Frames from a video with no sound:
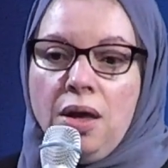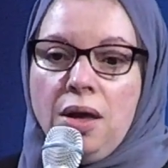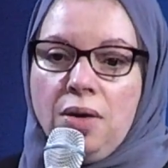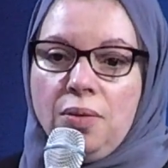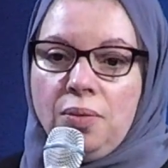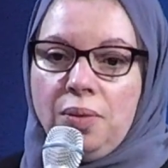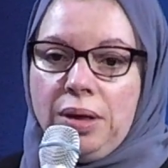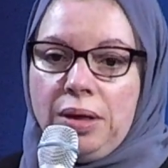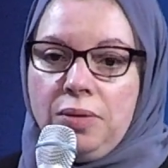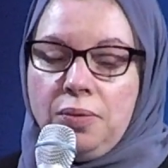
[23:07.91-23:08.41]

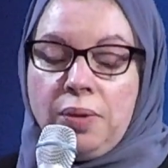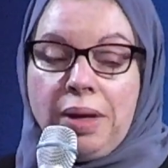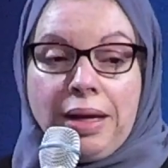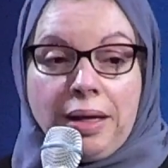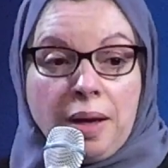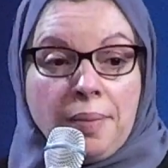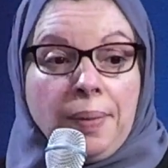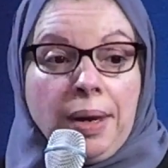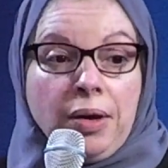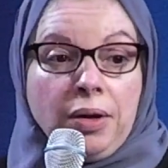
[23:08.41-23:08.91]
When I
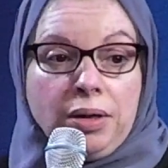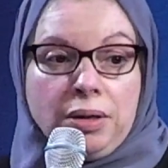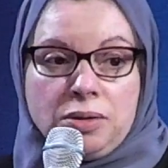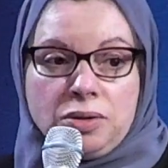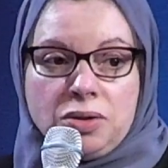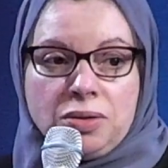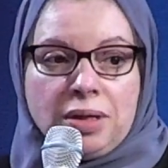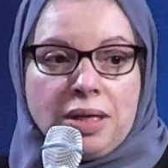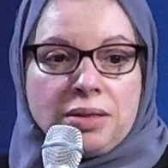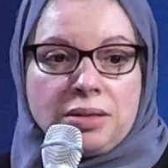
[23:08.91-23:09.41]
got married in
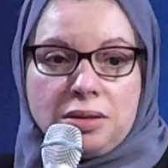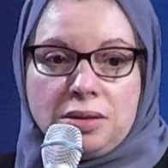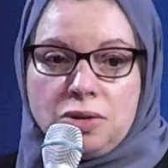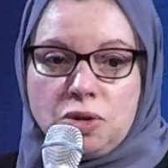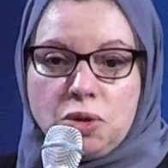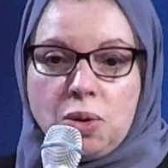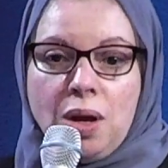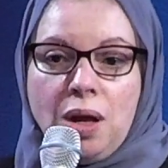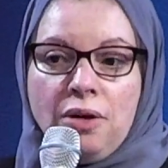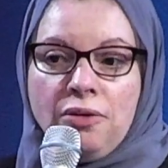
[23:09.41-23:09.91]

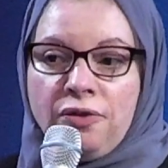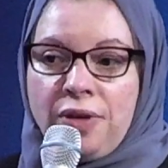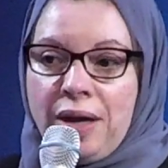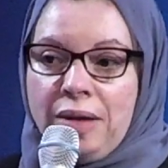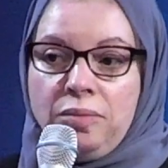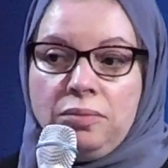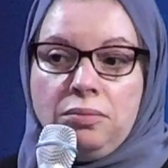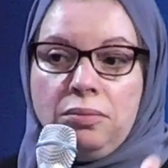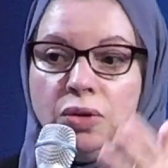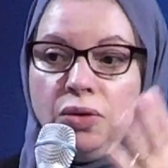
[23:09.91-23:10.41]
2012, I
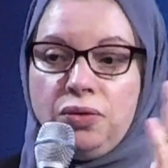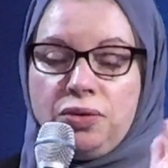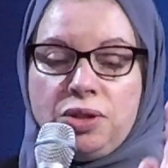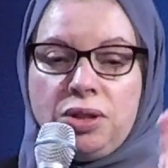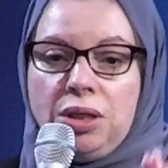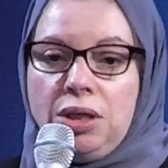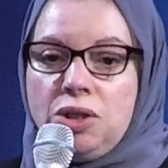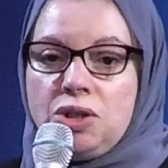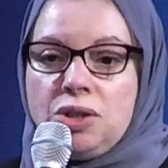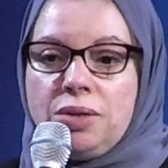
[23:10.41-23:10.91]
moved
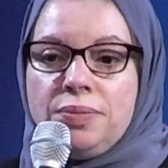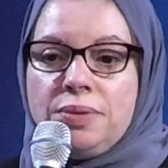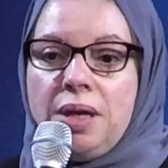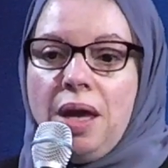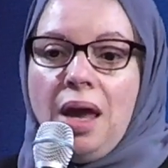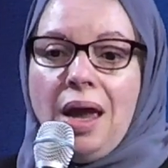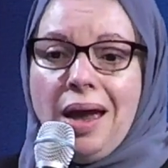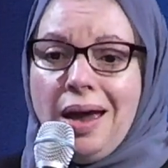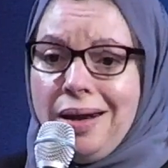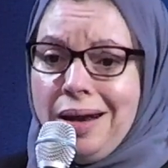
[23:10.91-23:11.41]
to Egypt,
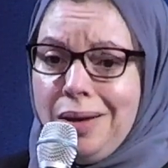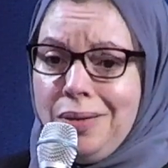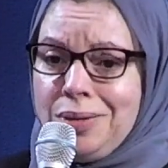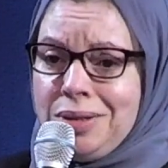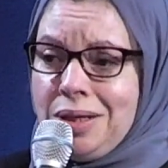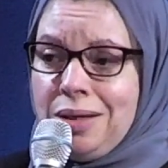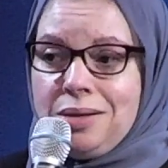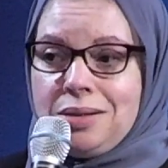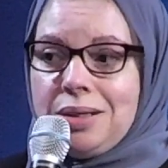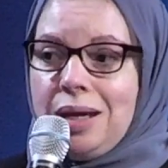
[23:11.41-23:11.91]
and I was
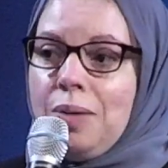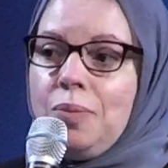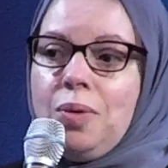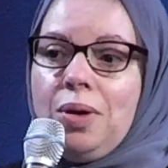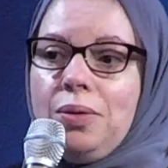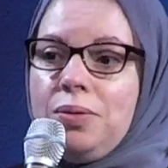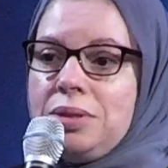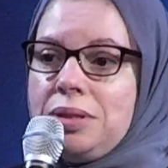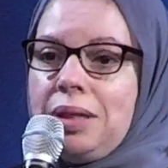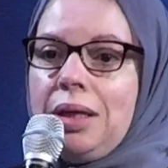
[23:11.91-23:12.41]
at a time where I
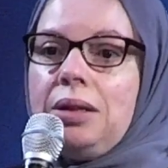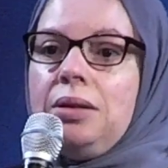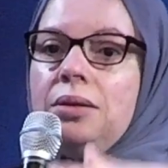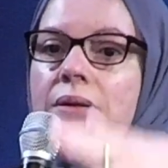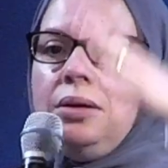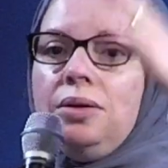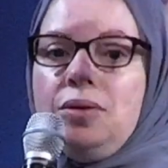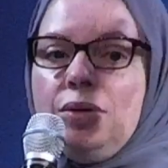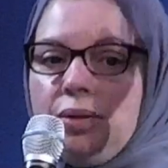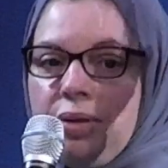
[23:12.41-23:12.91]
was
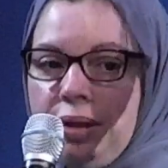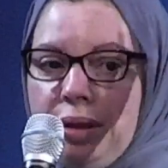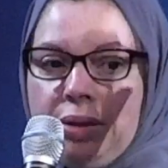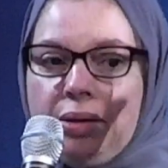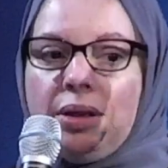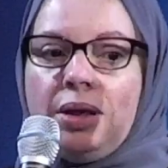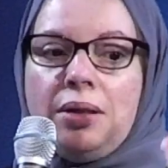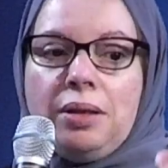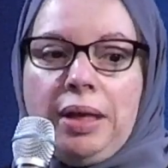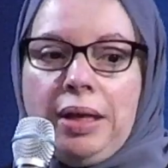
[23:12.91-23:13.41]
literally at
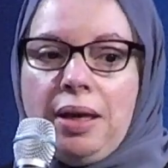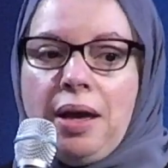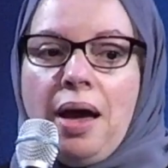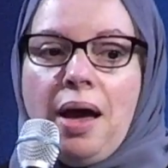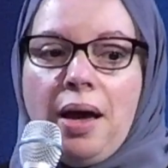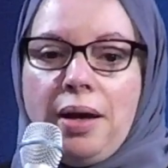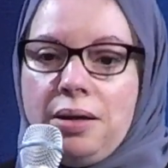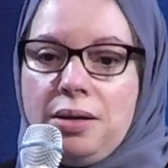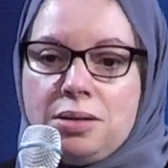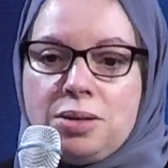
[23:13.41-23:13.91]
the
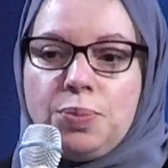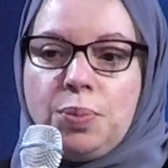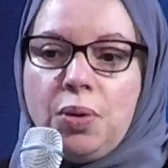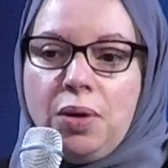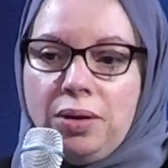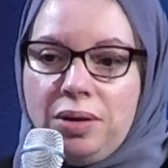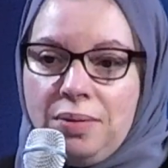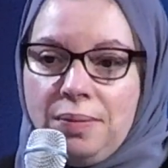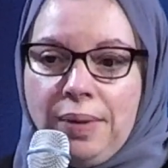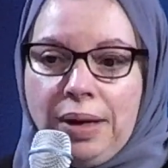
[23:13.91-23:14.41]
highest
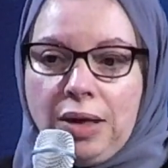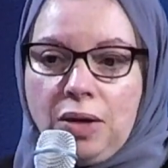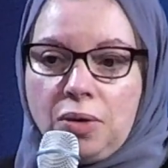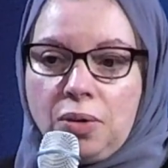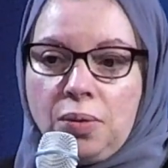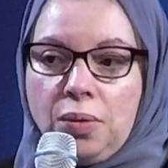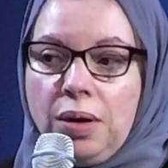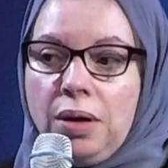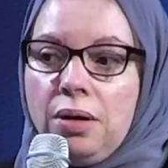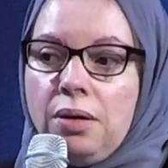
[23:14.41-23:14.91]
point in my
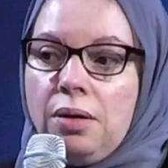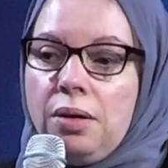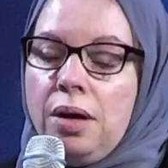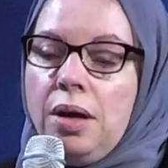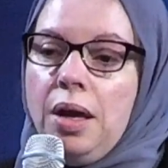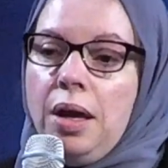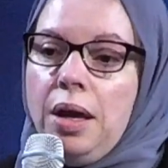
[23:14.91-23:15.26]
career,